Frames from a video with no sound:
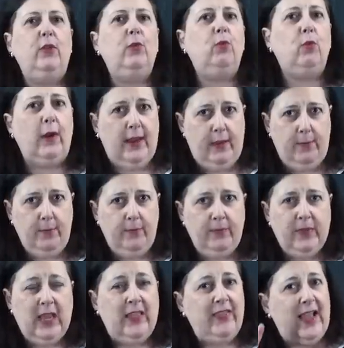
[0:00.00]
the rim.
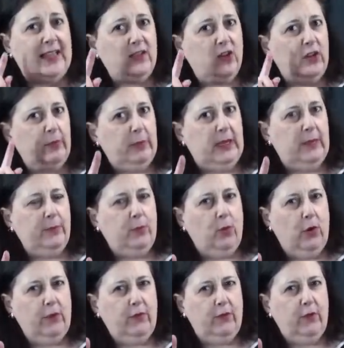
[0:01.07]
That's going to be
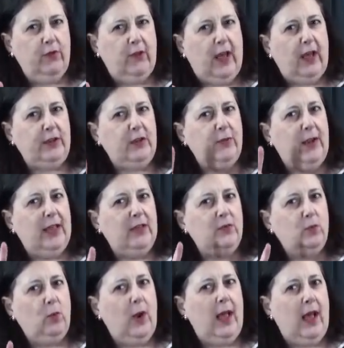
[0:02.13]
important for value
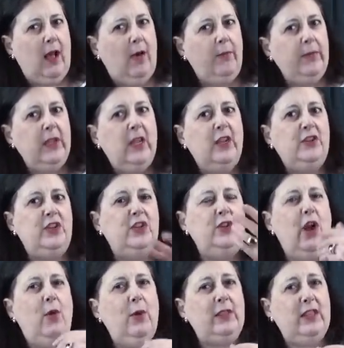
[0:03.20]
as well. Do you
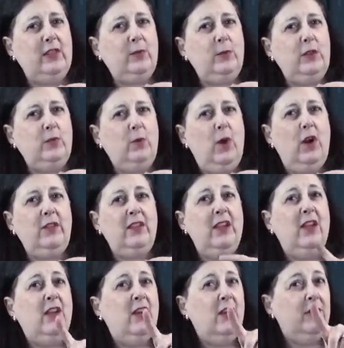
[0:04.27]
know what this one's worth?
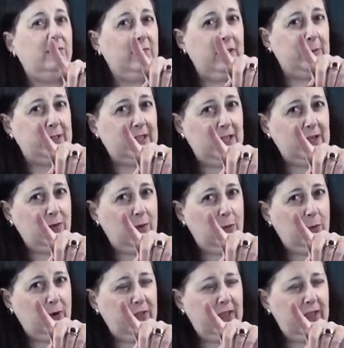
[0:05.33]
Let me tell you one more